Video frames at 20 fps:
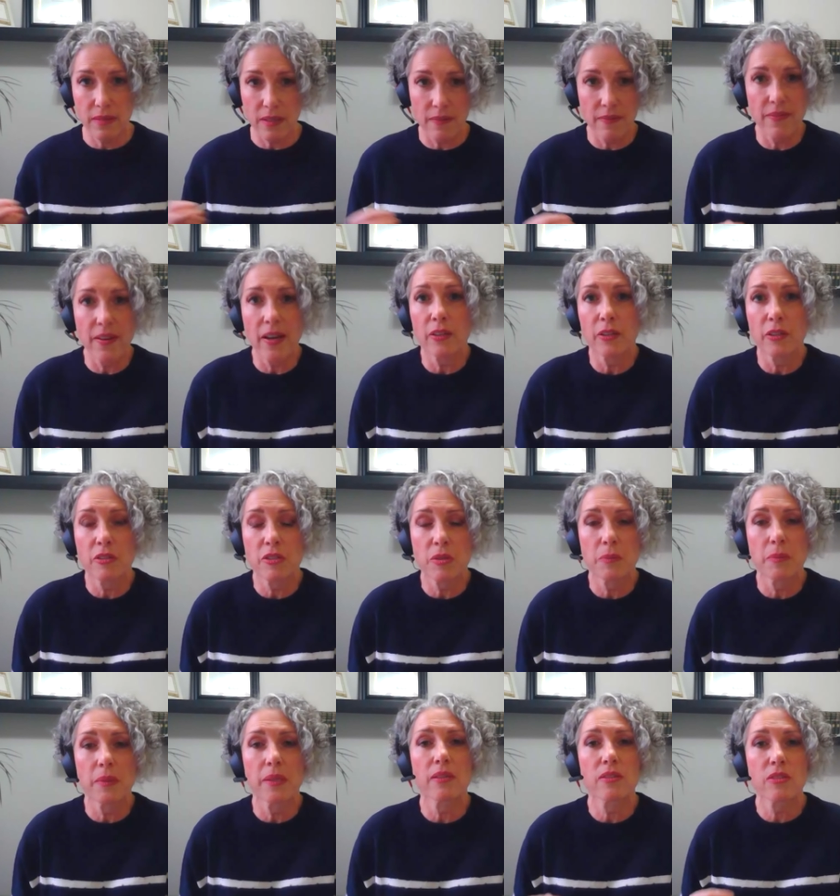of value
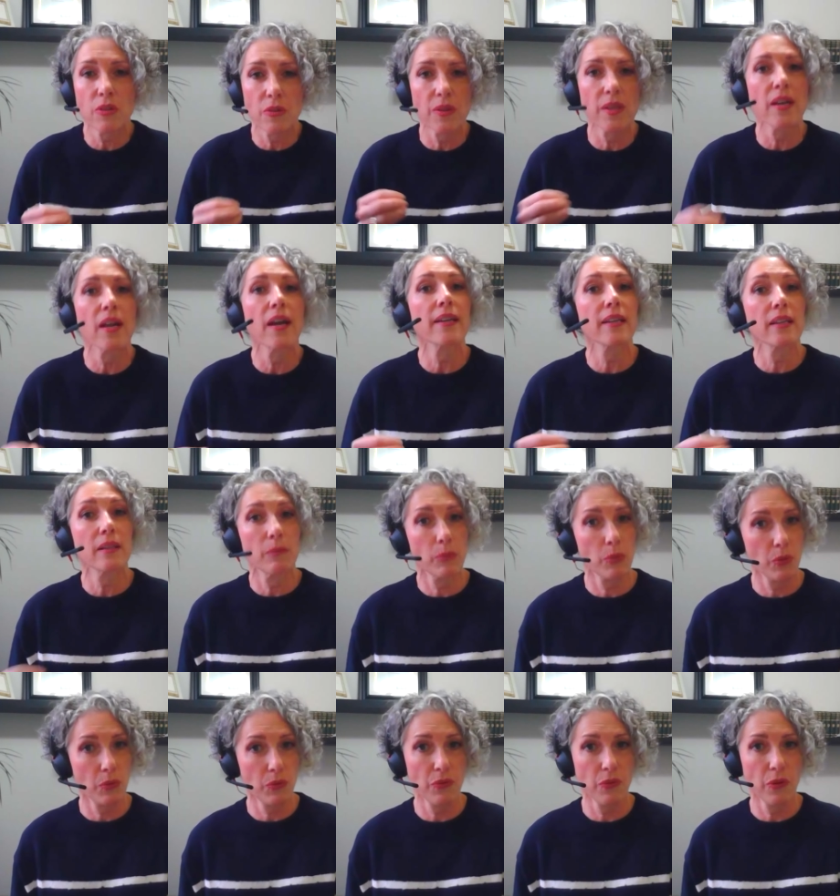to me so that I can
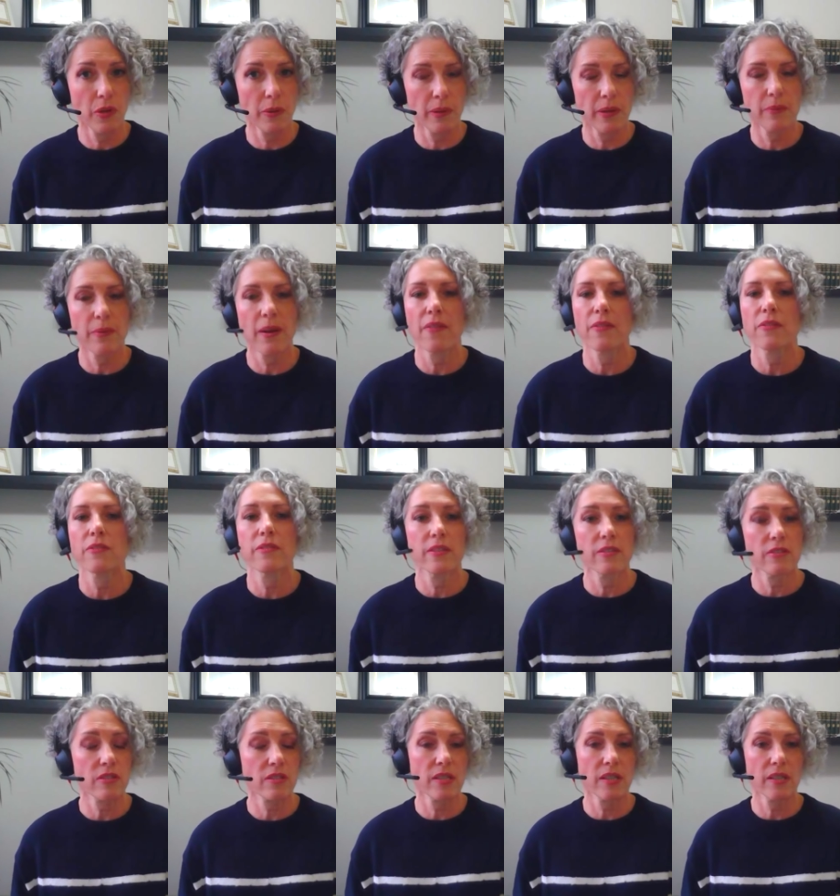move forward, rather
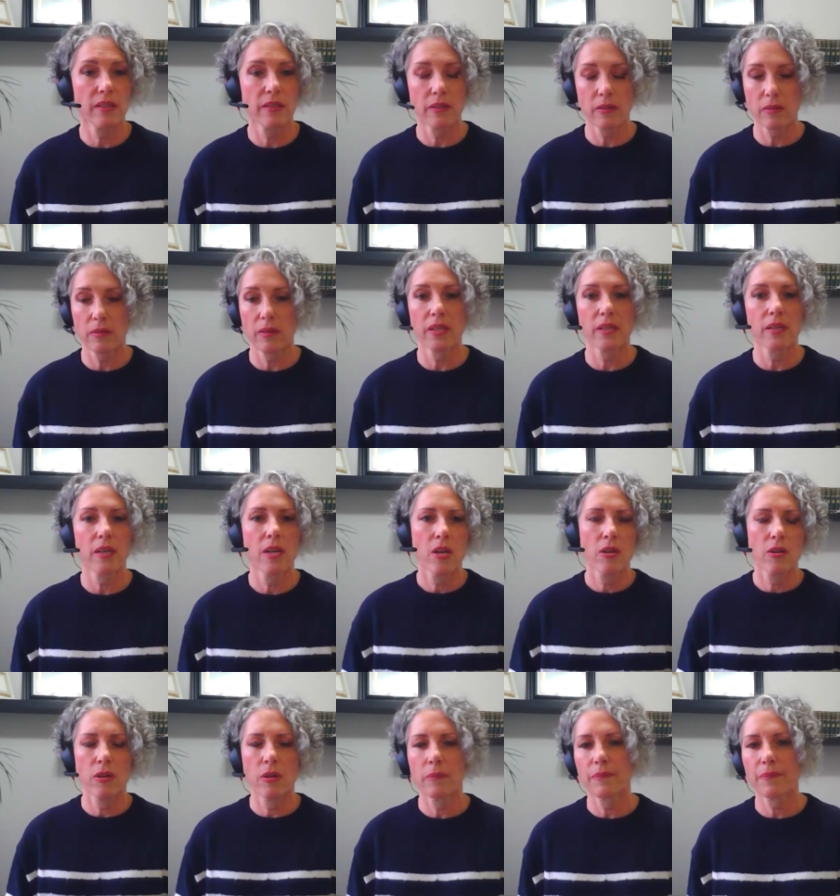than just sitting there going,
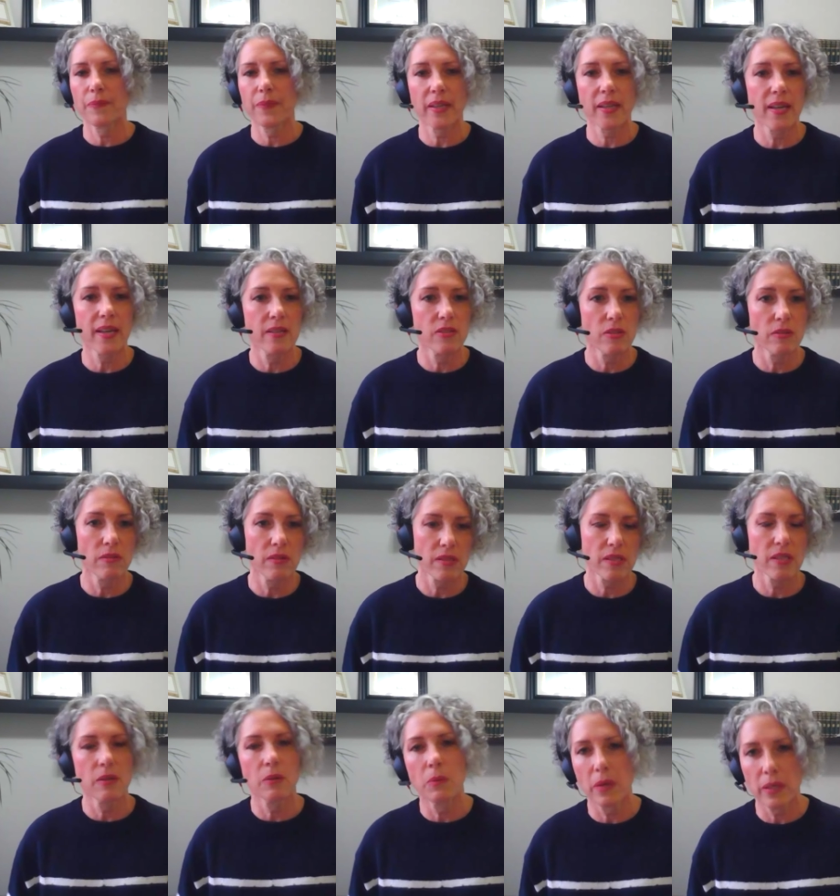nope, I can't do
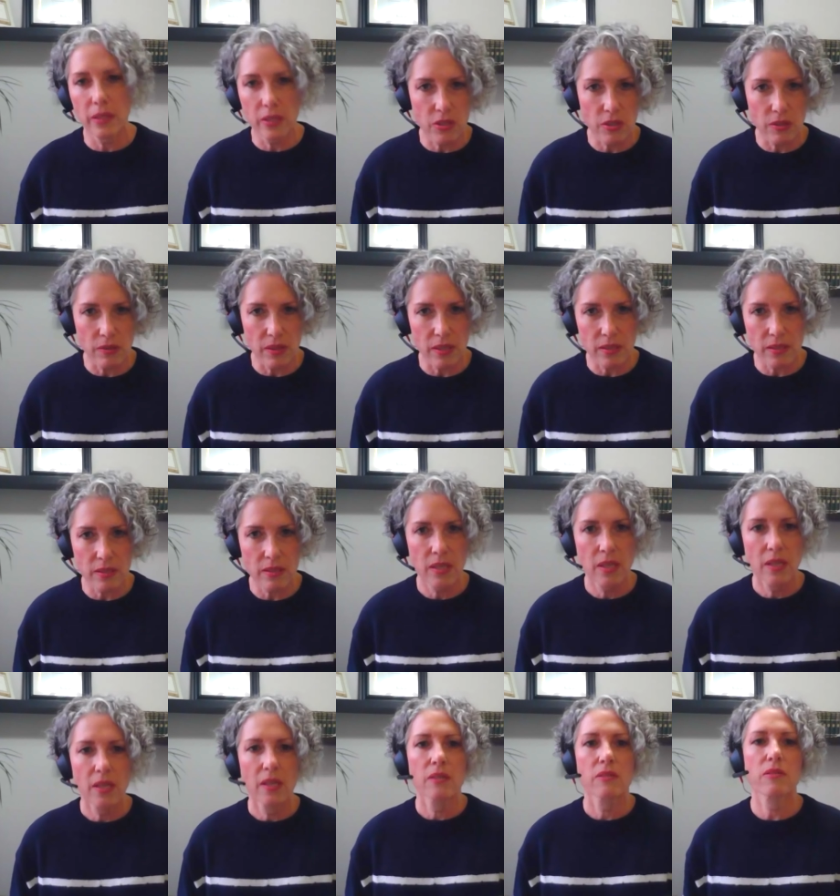this. I don't want to do this.
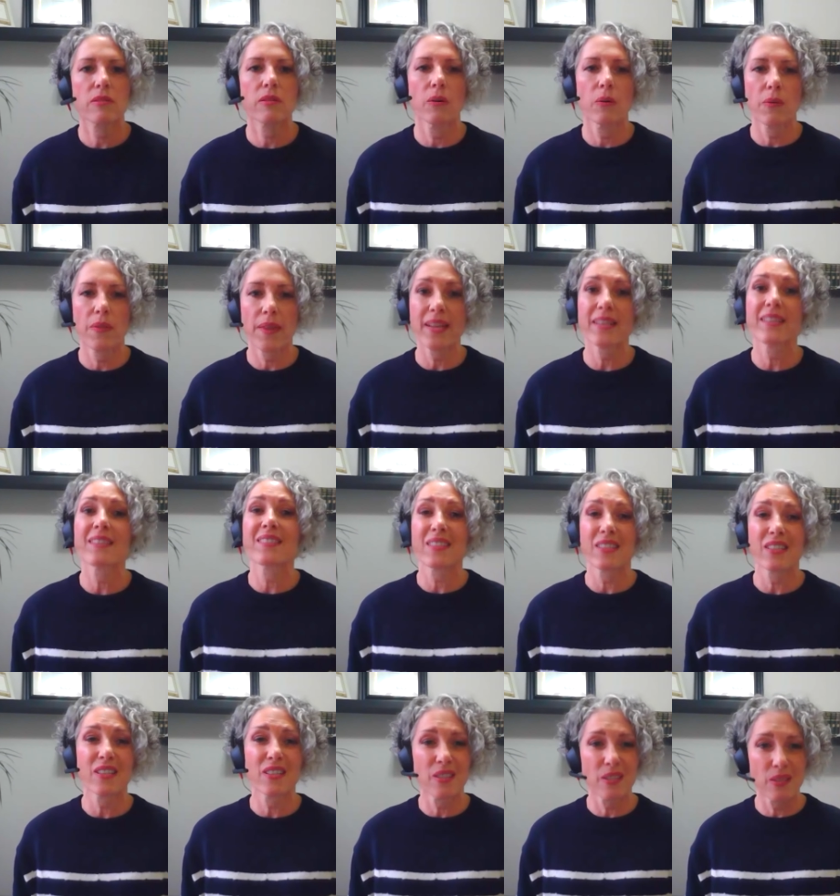So that is
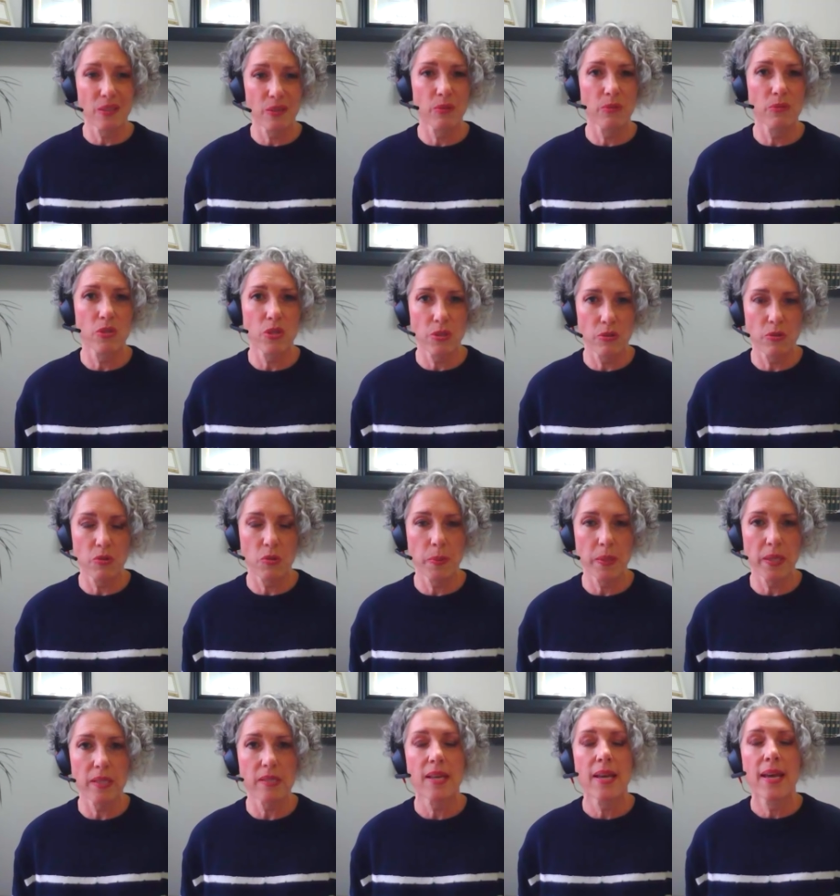a huge, huge
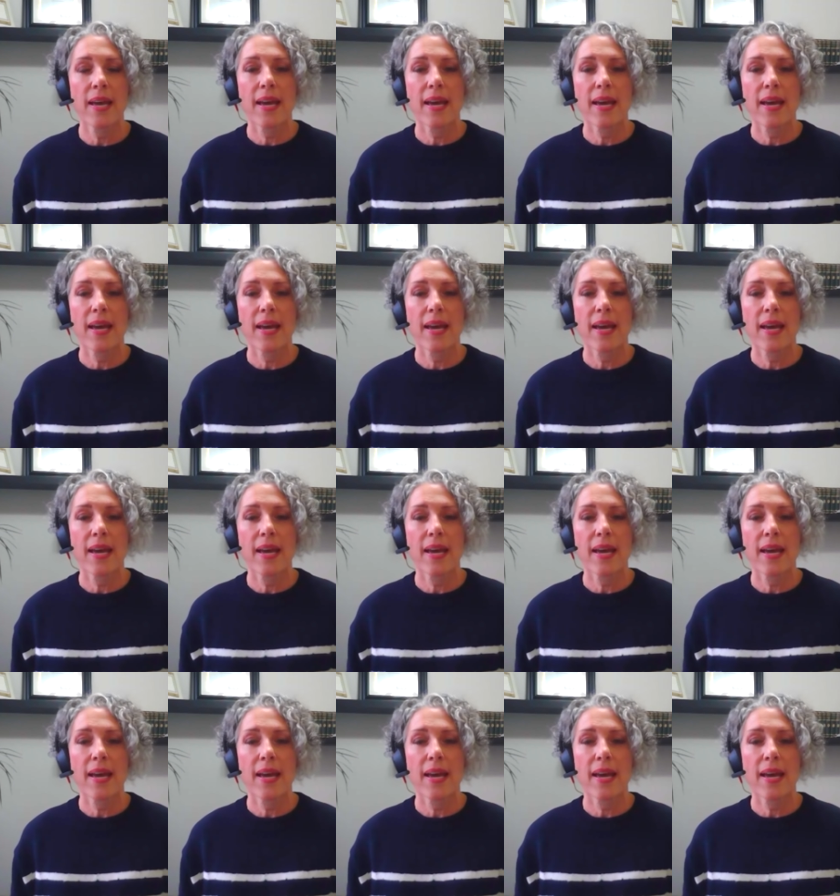piece.